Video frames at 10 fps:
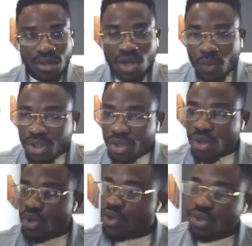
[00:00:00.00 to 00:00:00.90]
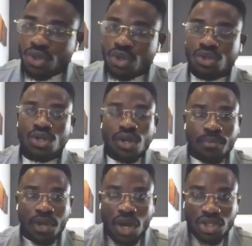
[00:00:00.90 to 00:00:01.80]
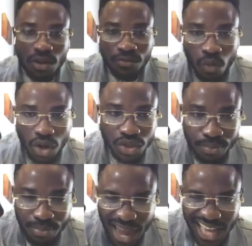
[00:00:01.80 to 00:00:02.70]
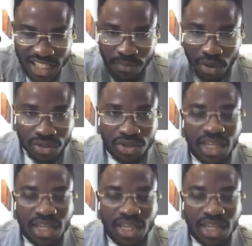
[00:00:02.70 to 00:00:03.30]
So we shouldn't look because of one black spot